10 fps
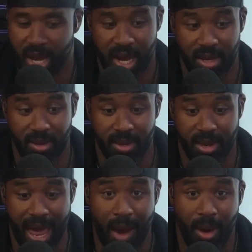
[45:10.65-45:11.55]
and
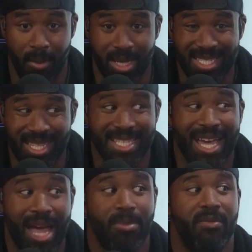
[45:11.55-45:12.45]
now I'm the
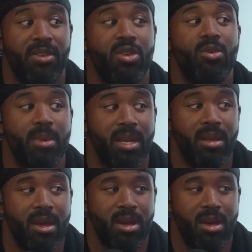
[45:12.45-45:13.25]
type of human